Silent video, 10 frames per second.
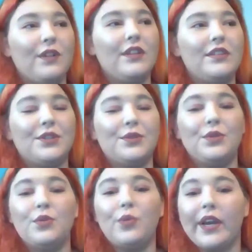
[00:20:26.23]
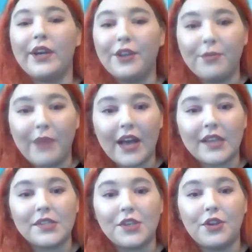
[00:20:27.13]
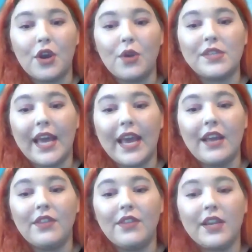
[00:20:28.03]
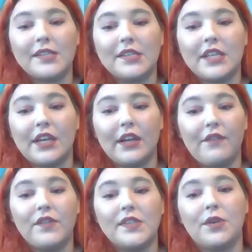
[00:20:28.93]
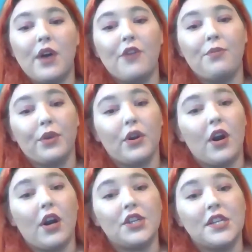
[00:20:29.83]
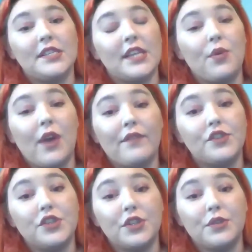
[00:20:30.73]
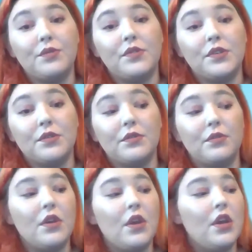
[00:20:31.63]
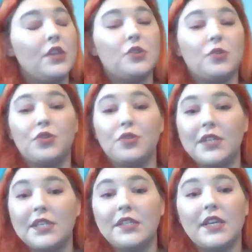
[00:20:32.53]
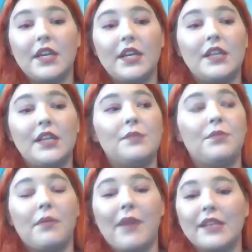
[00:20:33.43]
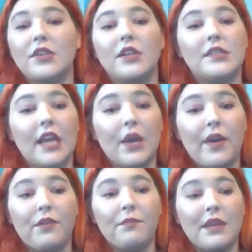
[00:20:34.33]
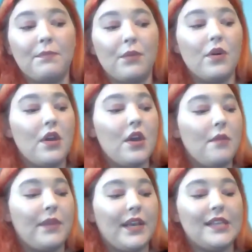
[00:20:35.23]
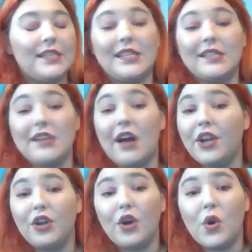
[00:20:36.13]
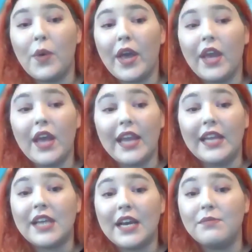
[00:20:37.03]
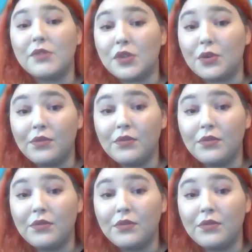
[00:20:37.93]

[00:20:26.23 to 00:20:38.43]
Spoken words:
to wear your mask, take the necessary physical health precautions that you have to do to social distance, put a mask on, stay away from people, because it's not going to go away anytime soon.